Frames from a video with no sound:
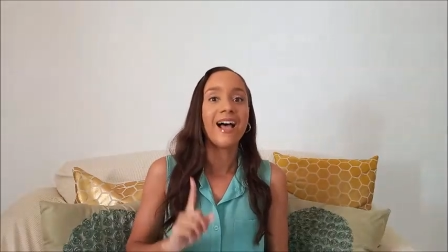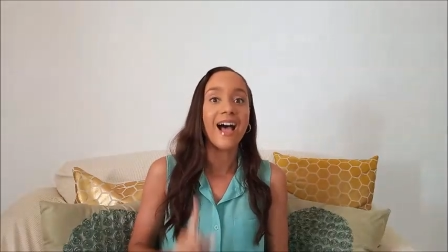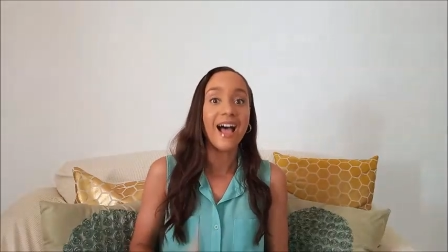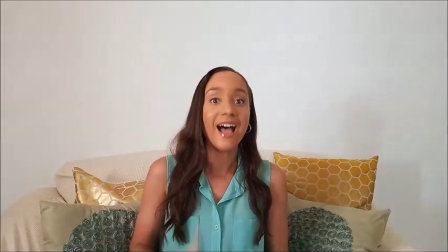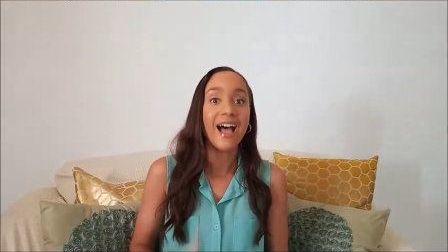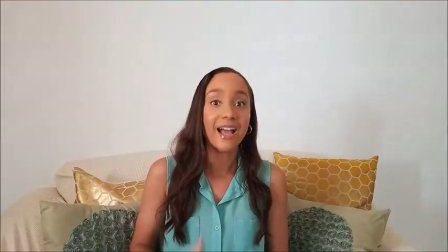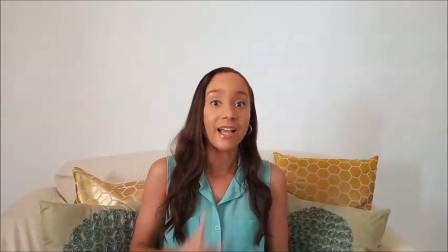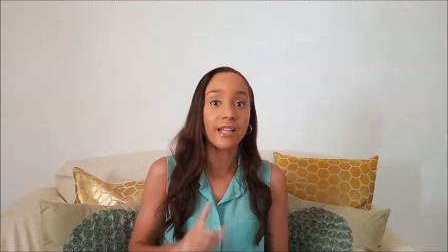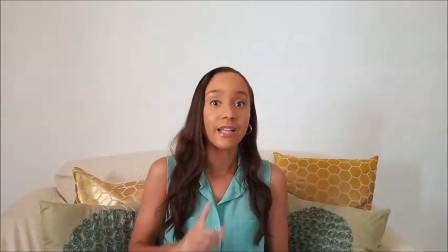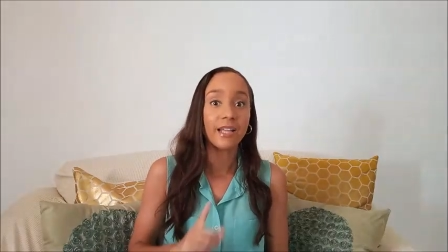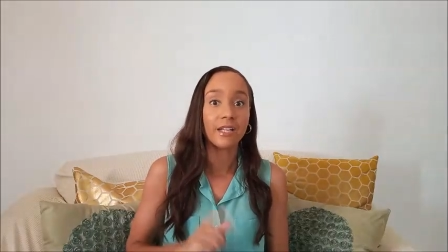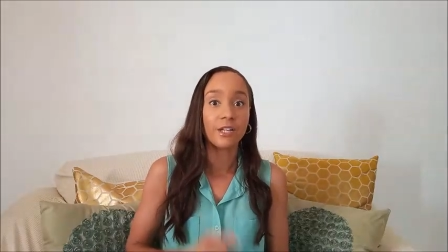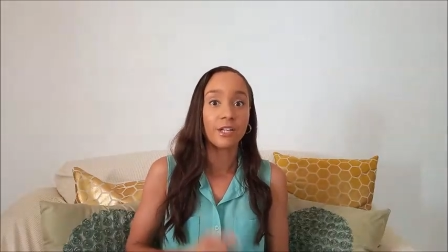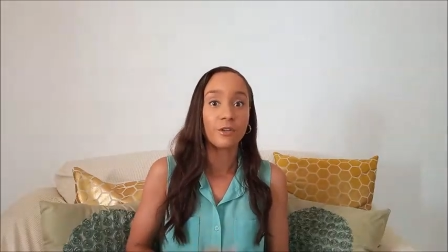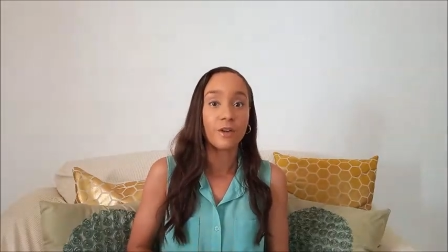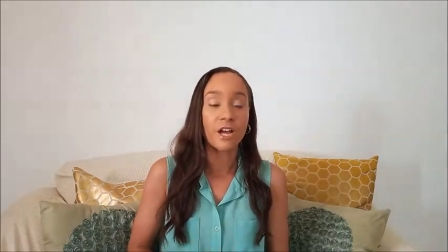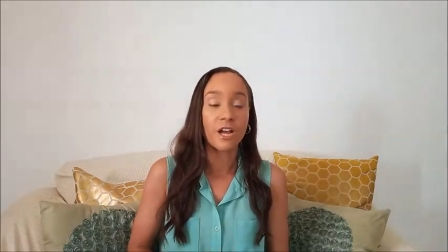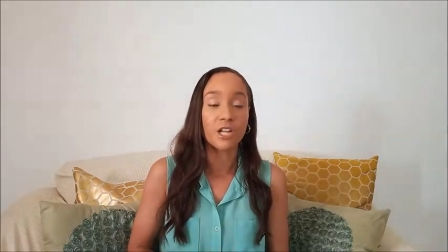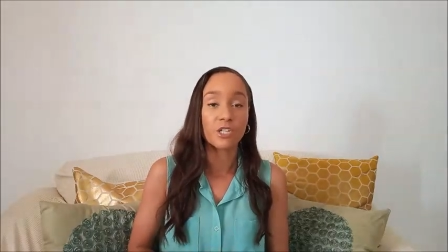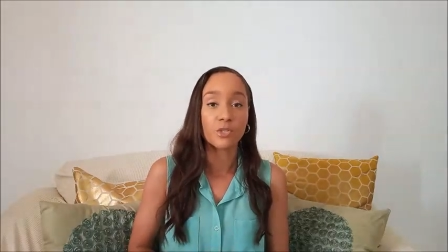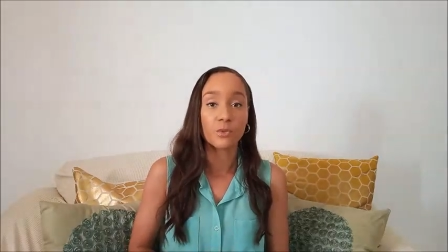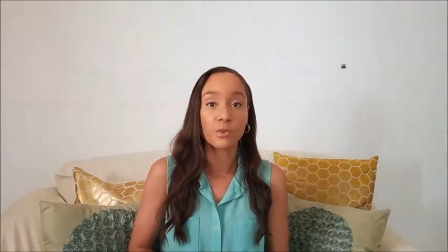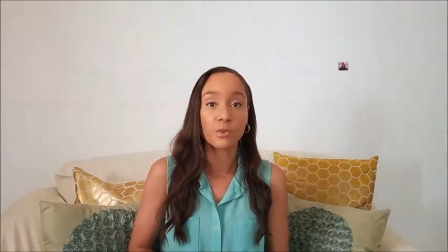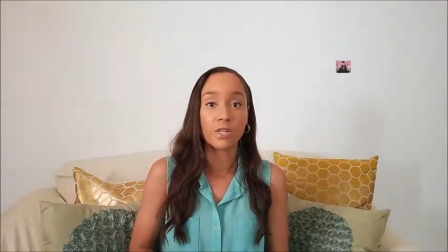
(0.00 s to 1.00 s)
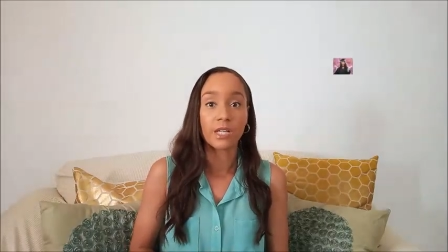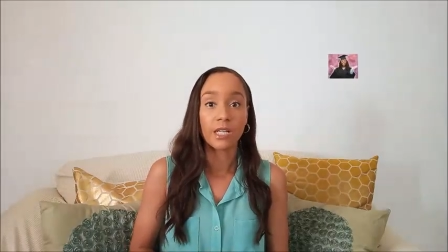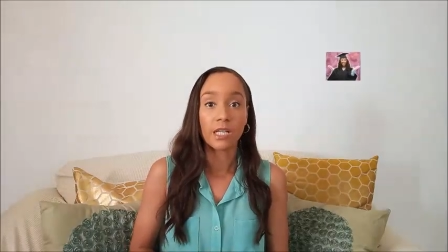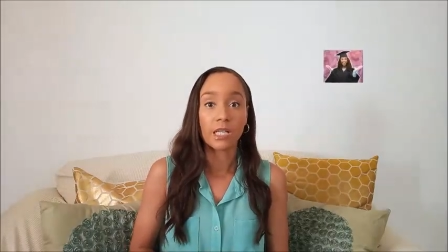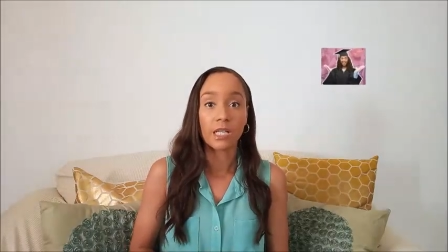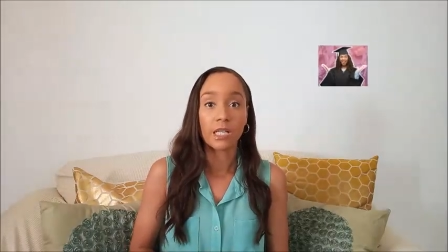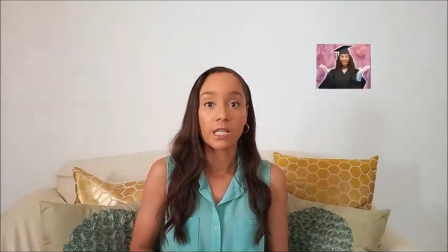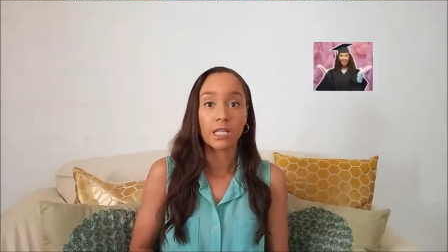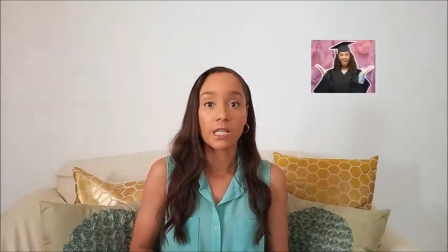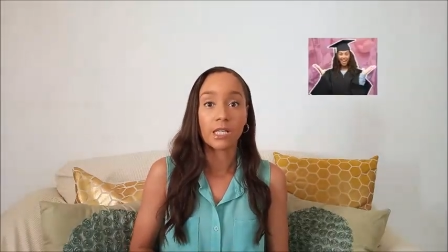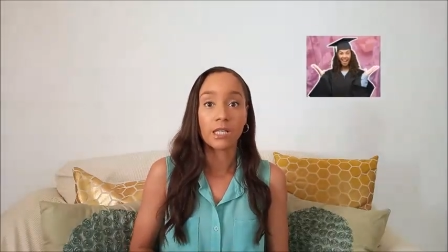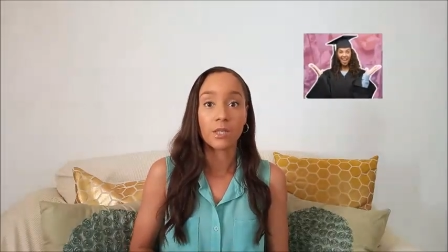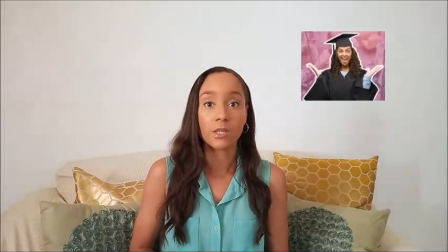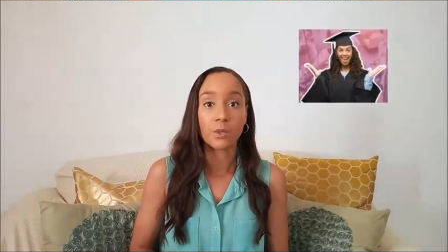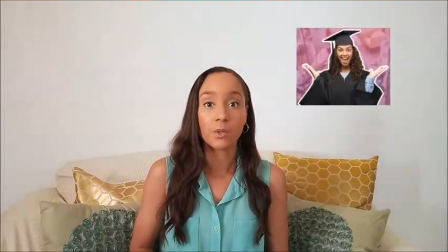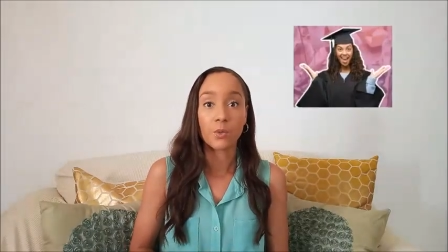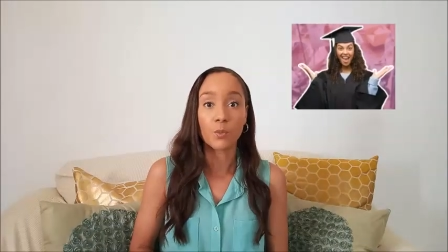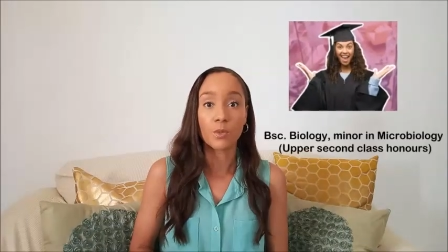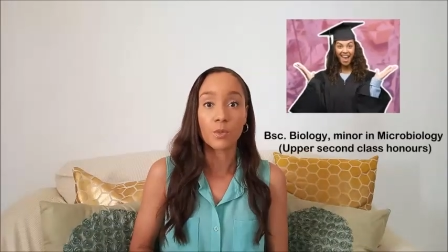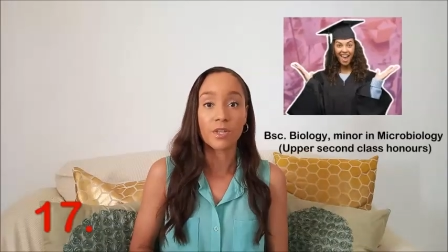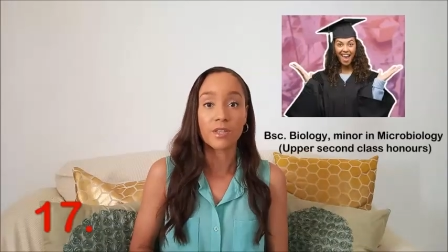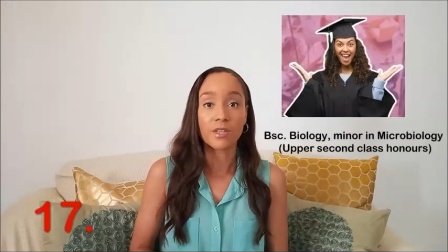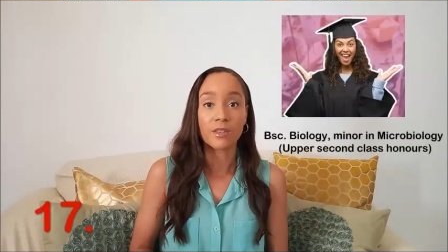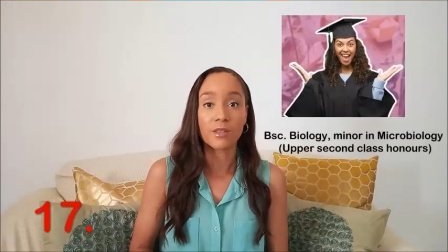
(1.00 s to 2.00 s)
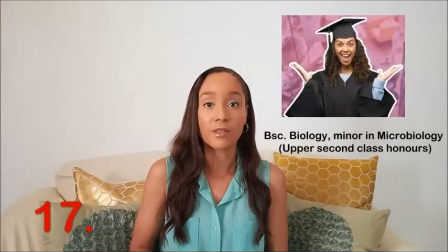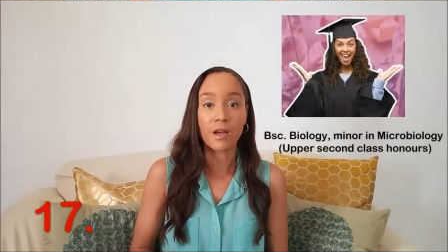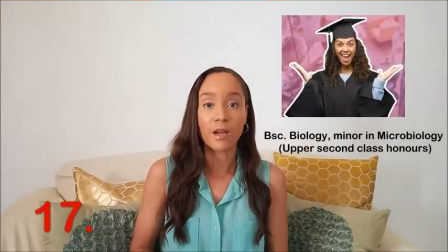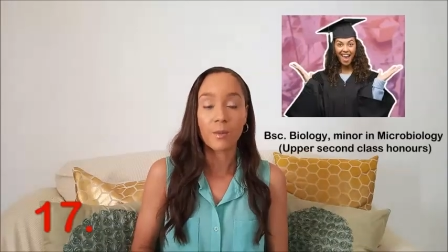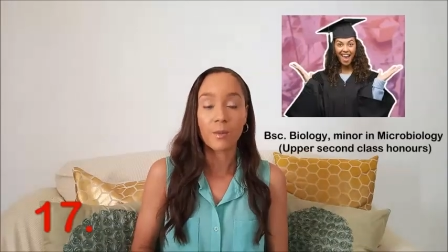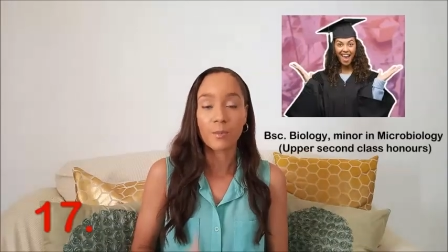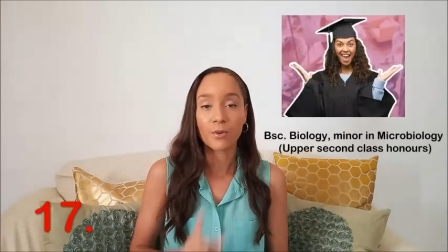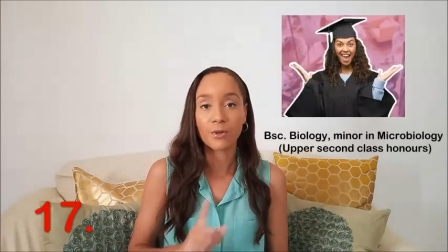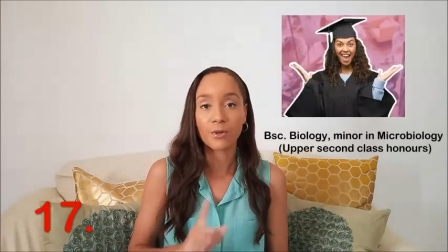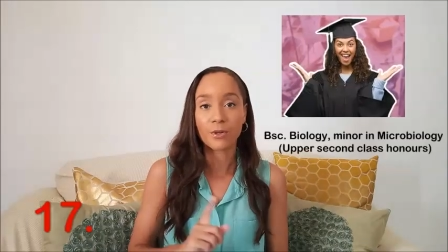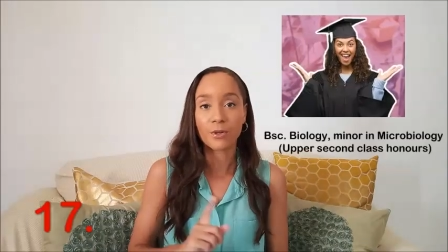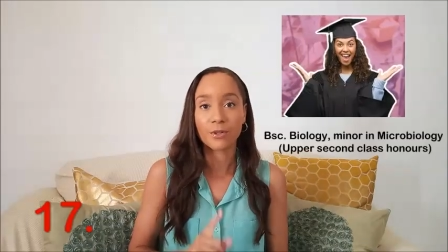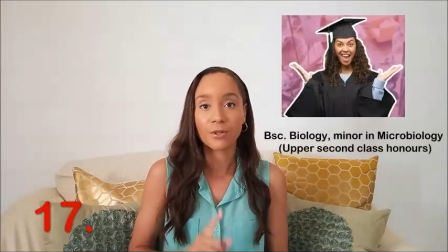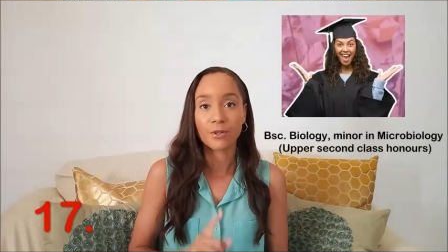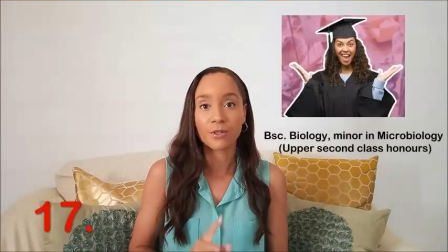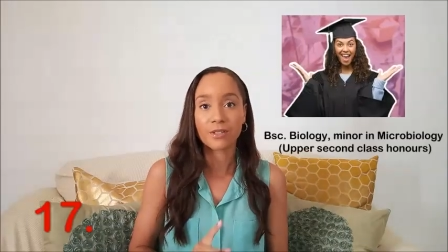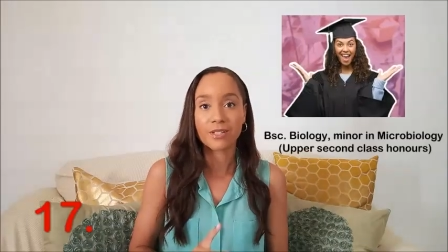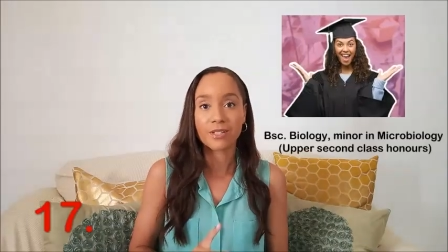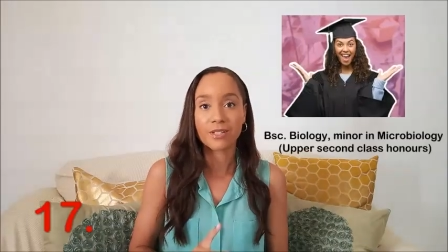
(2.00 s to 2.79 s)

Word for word: and I graduated with upper